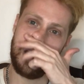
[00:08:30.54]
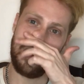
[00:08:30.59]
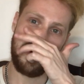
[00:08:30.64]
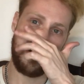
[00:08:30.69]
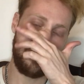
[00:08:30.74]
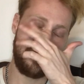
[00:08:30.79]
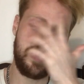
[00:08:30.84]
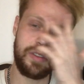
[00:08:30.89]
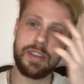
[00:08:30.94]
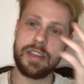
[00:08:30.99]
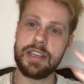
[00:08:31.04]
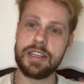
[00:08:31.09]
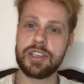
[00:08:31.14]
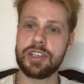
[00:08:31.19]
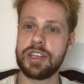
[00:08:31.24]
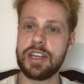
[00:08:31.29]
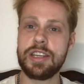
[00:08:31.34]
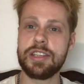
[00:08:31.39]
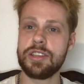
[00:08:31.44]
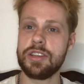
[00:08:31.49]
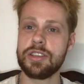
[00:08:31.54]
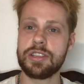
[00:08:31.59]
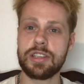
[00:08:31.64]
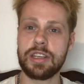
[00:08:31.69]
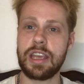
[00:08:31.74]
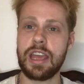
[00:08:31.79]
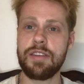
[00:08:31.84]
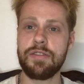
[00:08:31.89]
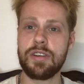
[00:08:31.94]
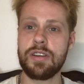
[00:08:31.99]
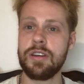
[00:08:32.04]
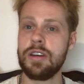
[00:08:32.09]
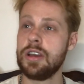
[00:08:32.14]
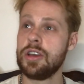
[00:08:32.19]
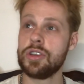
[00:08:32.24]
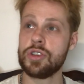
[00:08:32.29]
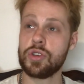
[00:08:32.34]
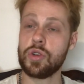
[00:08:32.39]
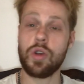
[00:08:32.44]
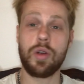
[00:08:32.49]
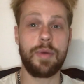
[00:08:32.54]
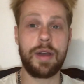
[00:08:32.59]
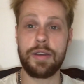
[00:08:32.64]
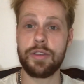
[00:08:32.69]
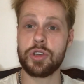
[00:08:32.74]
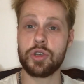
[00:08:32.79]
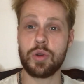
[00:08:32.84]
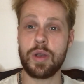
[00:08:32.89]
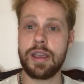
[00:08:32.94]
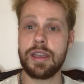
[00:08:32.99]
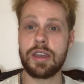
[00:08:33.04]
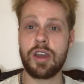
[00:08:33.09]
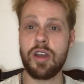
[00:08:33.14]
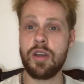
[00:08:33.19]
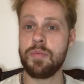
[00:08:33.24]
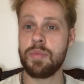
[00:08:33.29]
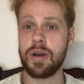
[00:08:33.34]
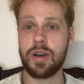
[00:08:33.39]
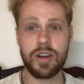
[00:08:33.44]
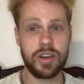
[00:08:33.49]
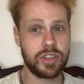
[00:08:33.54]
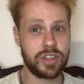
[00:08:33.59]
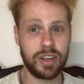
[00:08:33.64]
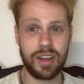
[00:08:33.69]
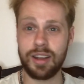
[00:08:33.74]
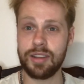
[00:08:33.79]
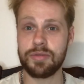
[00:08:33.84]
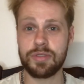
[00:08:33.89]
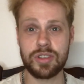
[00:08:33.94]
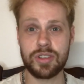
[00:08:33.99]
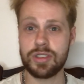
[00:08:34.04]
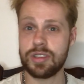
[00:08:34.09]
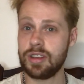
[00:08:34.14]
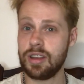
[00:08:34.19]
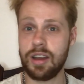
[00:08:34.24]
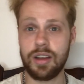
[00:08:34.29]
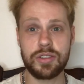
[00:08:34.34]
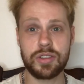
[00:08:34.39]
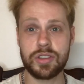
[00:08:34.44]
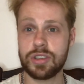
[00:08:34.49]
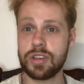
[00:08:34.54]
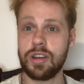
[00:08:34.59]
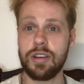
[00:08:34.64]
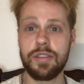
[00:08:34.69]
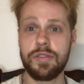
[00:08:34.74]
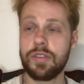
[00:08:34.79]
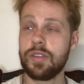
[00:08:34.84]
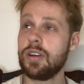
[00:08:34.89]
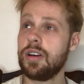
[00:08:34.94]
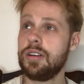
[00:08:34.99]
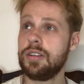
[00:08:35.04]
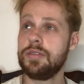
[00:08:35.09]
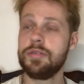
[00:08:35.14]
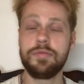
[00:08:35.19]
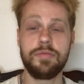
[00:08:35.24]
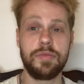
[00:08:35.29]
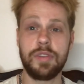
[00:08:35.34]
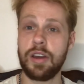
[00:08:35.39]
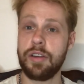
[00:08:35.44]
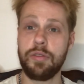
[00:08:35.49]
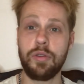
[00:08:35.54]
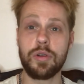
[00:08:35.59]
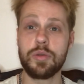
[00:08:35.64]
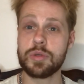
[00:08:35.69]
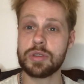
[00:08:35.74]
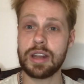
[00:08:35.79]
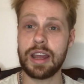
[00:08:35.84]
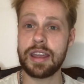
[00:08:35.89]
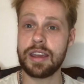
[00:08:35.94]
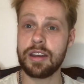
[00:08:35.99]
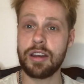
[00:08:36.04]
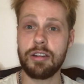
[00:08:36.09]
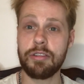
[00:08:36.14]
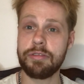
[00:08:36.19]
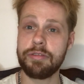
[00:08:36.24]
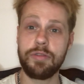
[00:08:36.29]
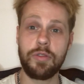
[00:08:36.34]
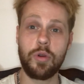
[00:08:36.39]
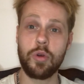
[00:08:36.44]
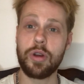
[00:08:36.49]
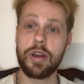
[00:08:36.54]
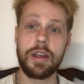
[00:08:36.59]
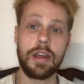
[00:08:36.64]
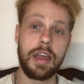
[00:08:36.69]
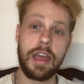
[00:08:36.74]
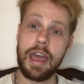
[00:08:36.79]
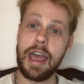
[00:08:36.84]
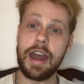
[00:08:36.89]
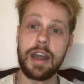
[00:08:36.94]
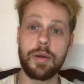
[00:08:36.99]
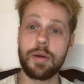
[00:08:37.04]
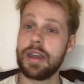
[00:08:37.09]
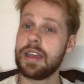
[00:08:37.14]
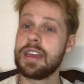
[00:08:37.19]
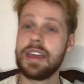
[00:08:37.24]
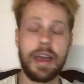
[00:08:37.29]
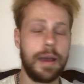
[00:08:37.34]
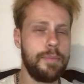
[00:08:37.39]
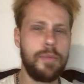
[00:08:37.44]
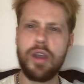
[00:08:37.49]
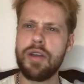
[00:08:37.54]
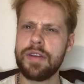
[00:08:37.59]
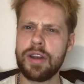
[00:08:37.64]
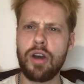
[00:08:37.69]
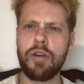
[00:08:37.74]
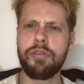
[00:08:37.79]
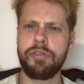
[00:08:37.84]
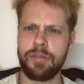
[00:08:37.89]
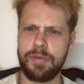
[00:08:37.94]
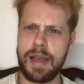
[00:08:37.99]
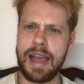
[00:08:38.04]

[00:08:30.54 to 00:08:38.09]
of these seasons together. Sorry about the train going past, I just totally forgot. I thought it was late enough for it. Anyway, moving on from